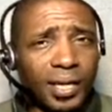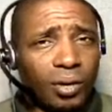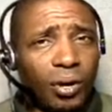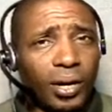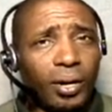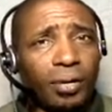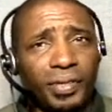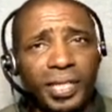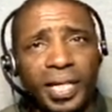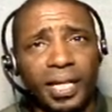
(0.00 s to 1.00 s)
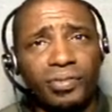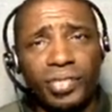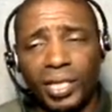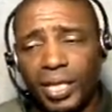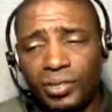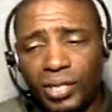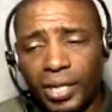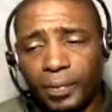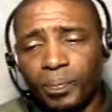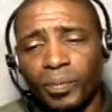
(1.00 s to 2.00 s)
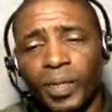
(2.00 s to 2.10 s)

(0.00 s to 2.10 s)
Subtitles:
that are going on for the NFC East here.